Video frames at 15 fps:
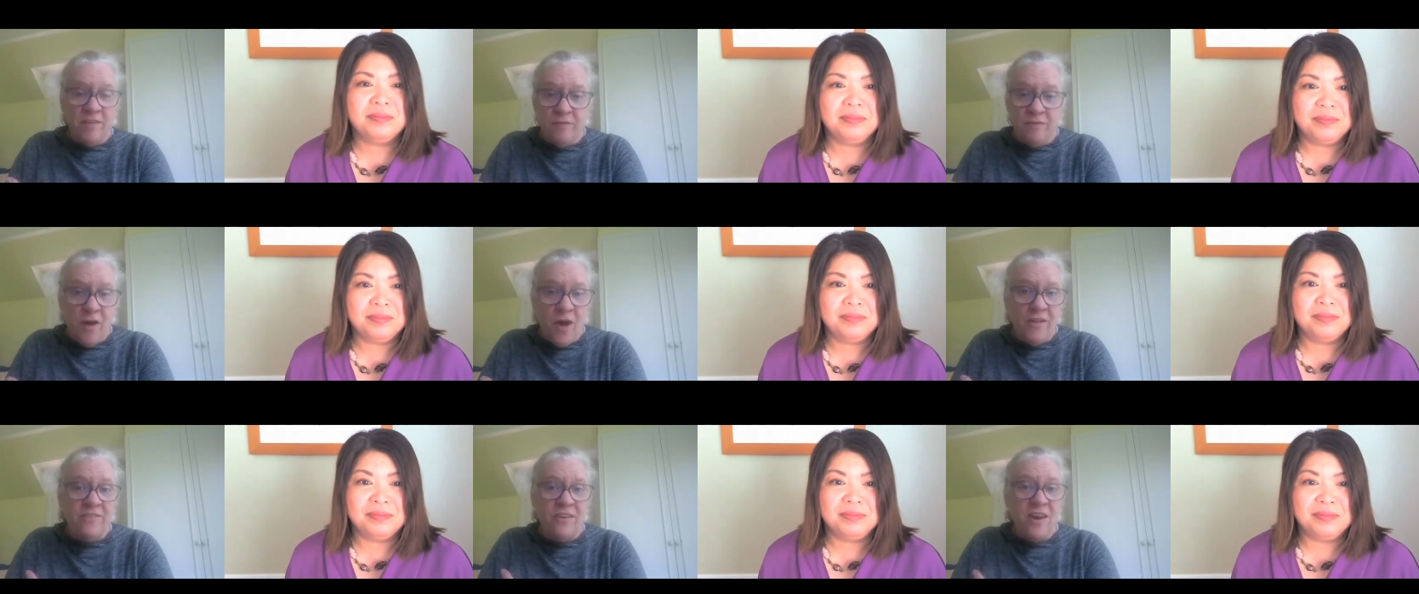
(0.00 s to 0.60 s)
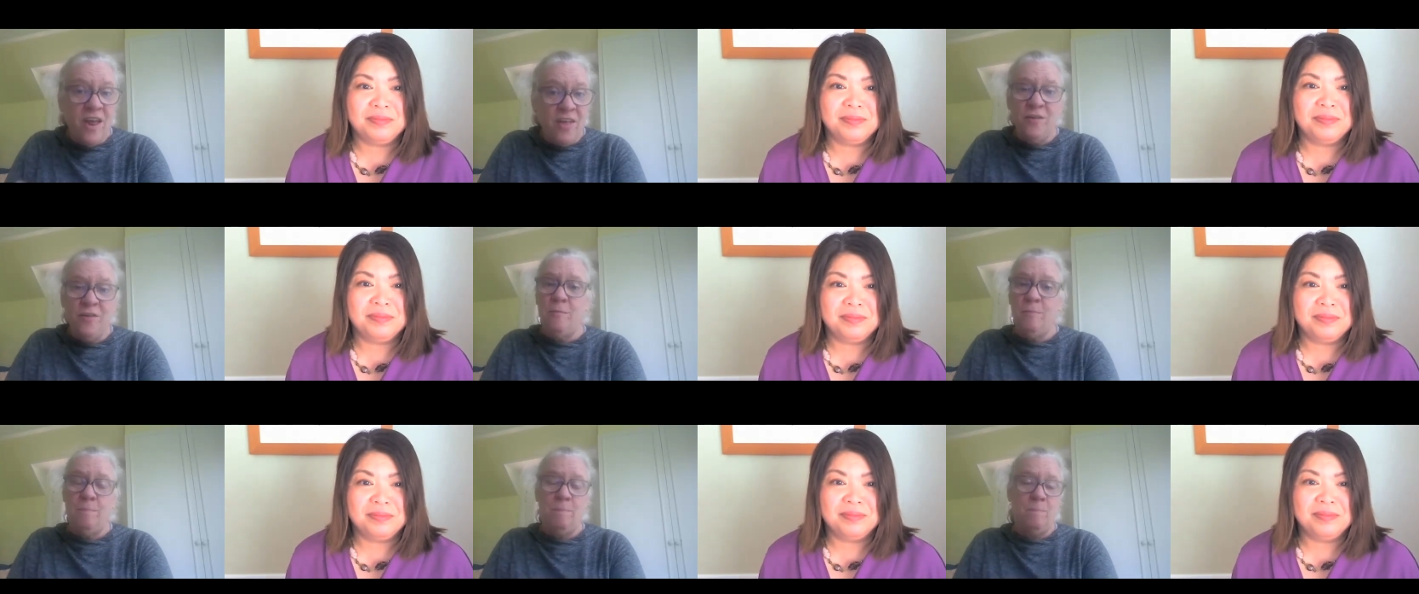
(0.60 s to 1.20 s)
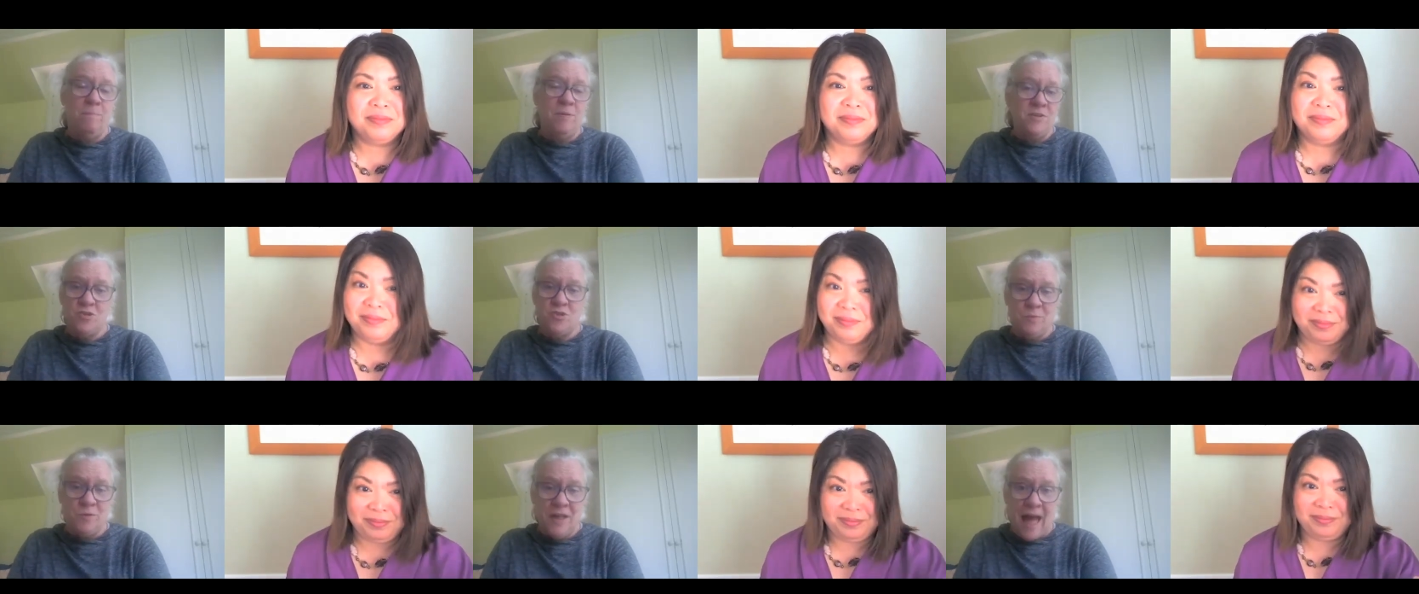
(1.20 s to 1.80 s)
Speaker 1: Vaughn's another
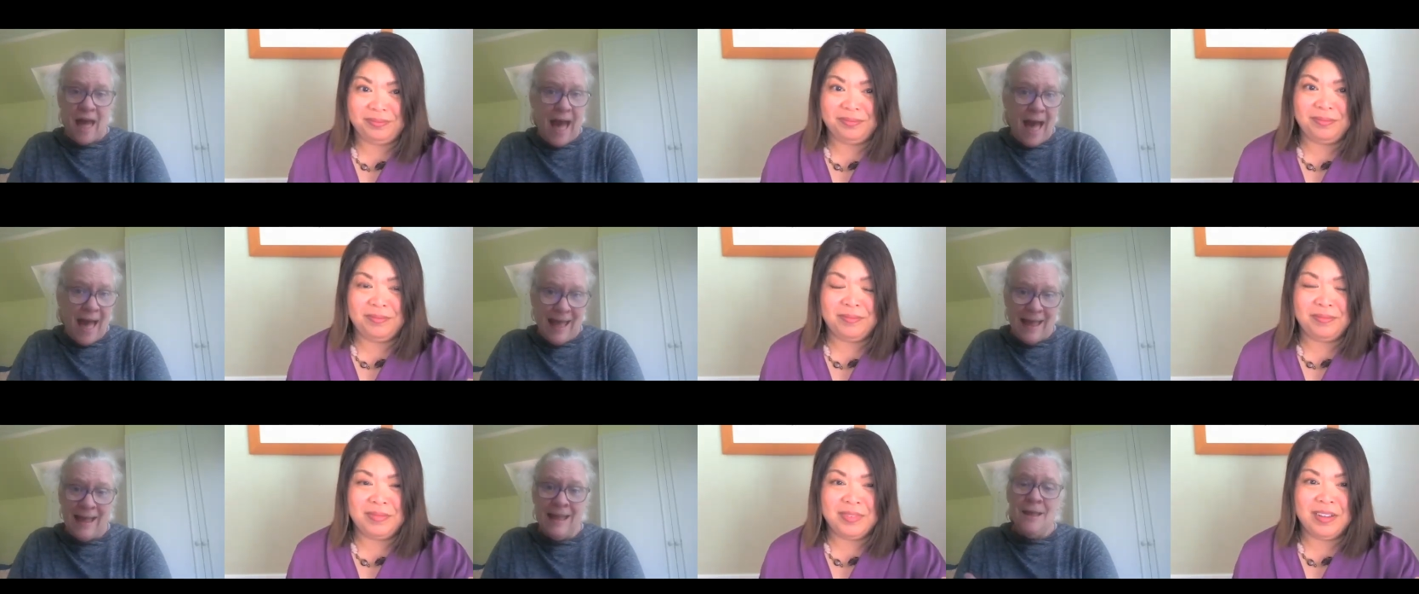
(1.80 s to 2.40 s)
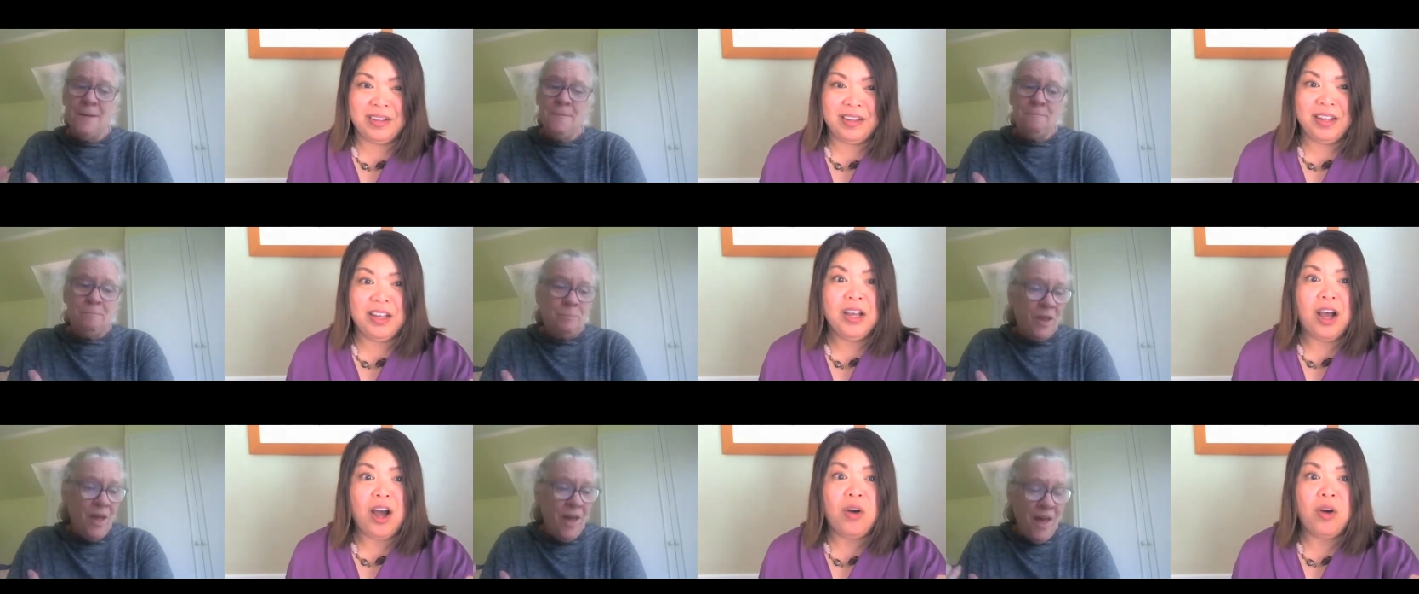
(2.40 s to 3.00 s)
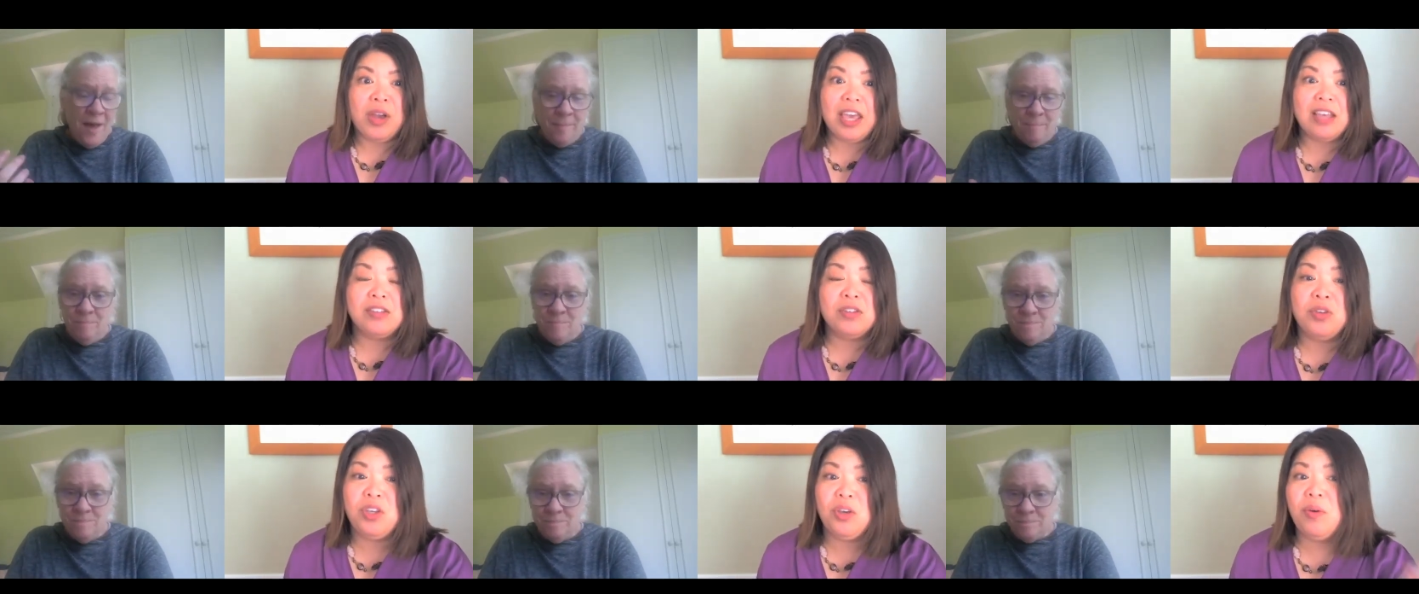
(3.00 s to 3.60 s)
bingeable guy. Um, okay,
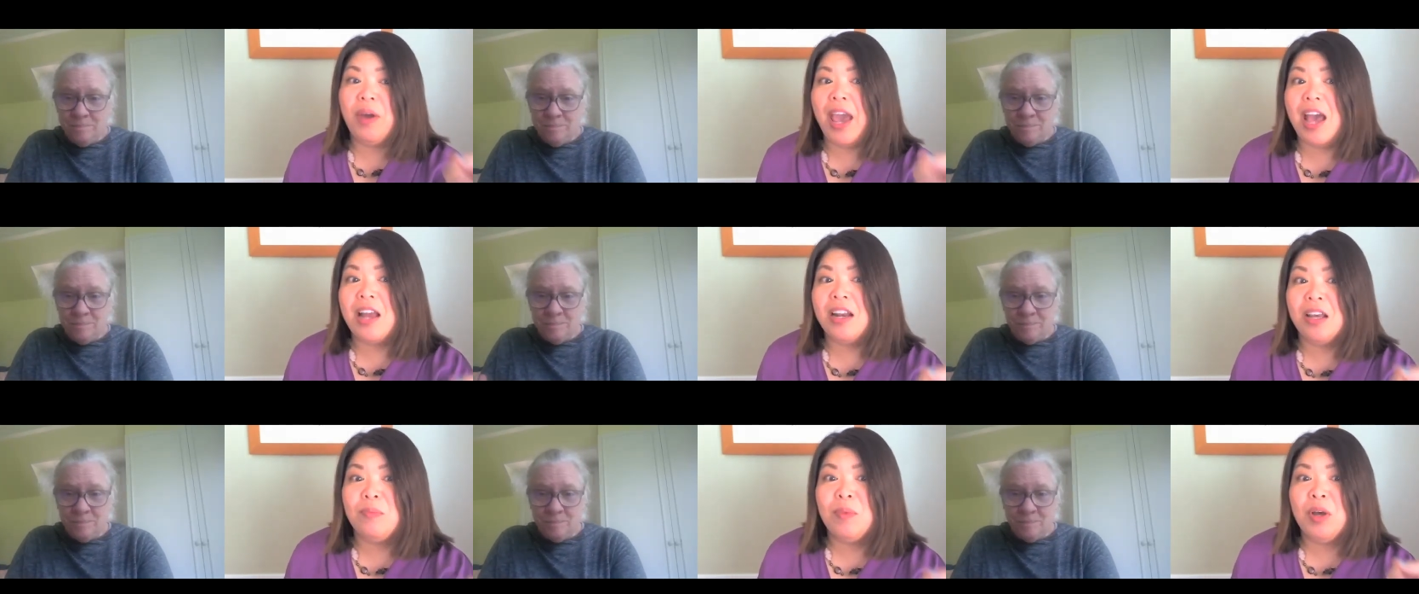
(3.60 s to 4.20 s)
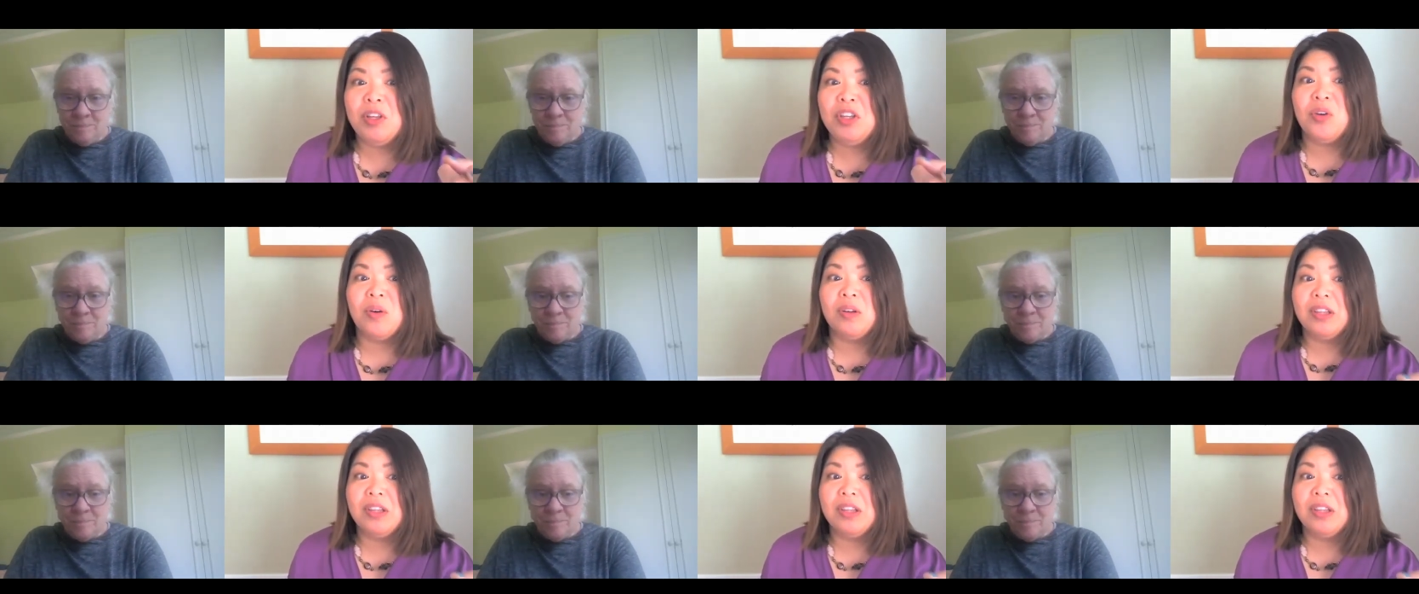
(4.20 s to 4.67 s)
Speaker 2: so you had him on your